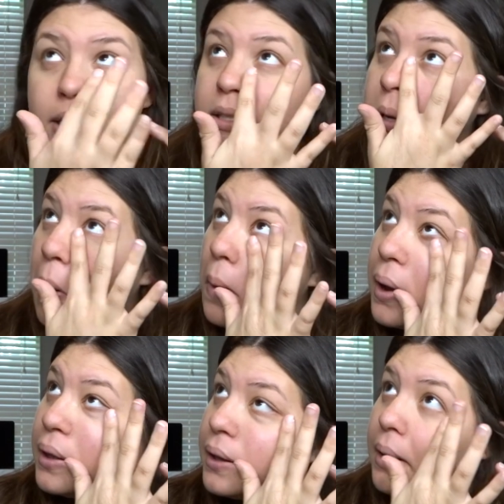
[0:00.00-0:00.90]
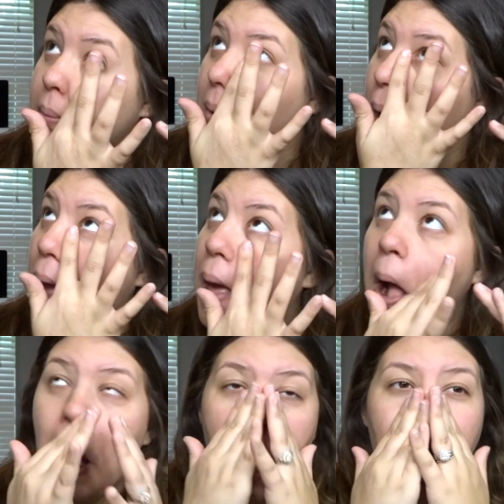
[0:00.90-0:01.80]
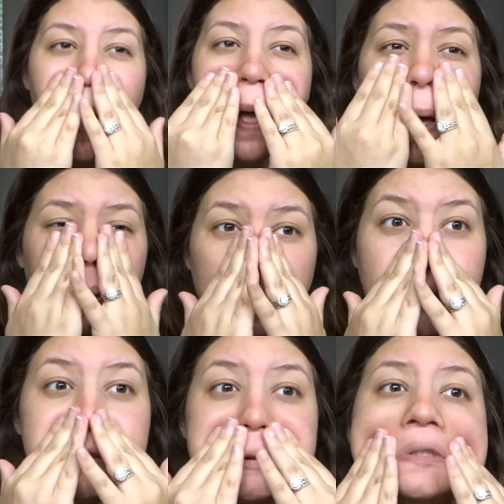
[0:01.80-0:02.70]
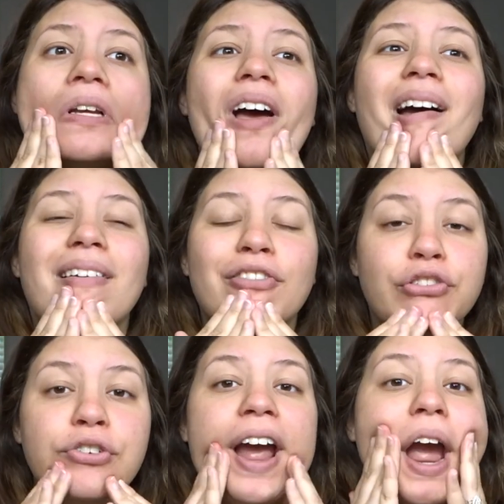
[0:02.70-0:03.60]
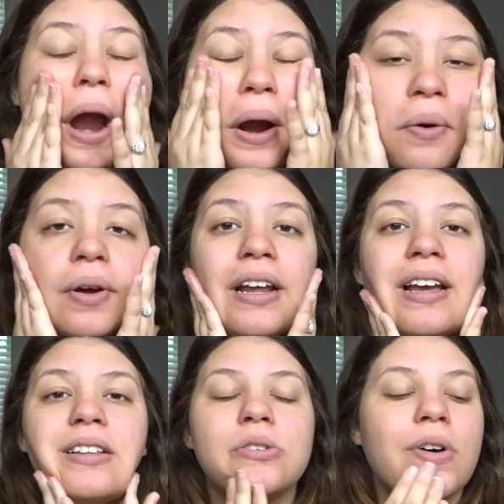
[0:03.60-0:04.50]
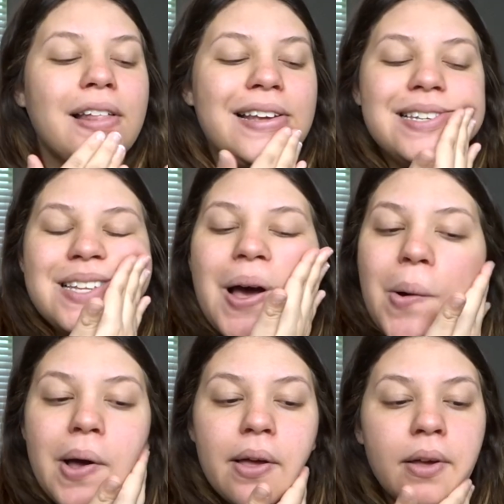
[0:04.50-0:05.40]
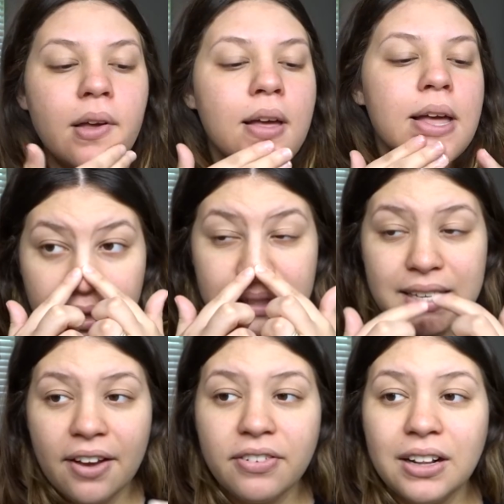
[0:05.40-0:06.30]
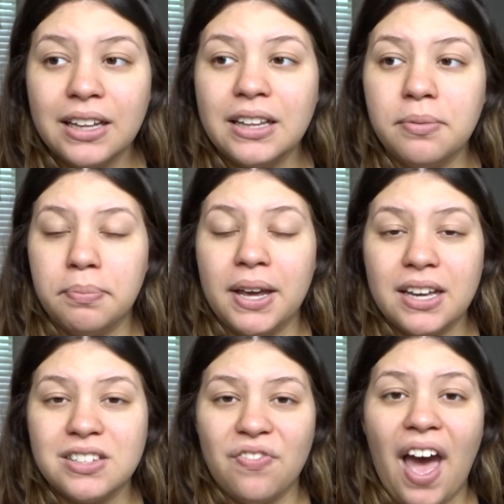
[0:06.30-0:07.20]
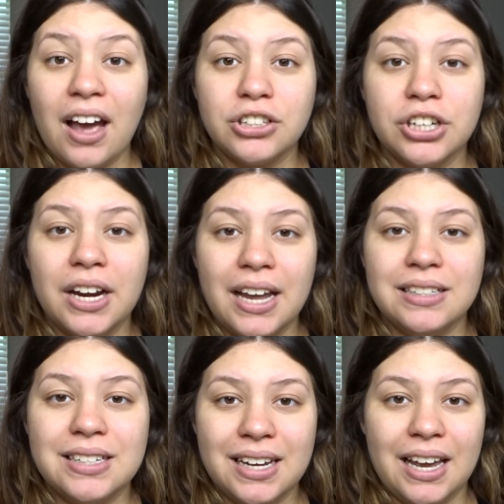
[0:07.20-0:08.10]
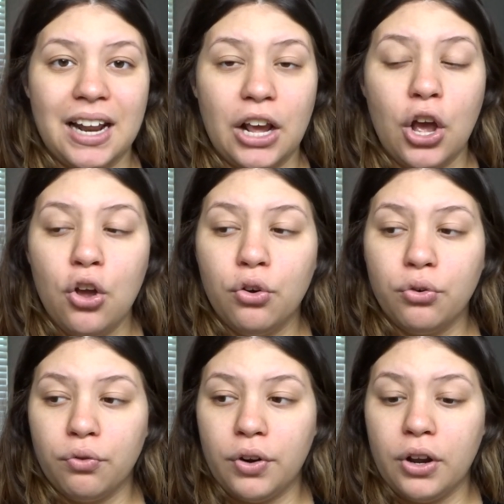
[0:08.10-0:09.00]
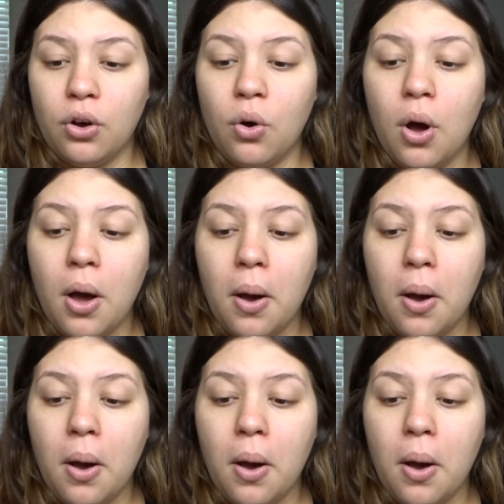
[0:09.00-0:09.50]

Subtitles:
it gets oily, but that's rare when it gets oily. So definitely the biggest factor into getting real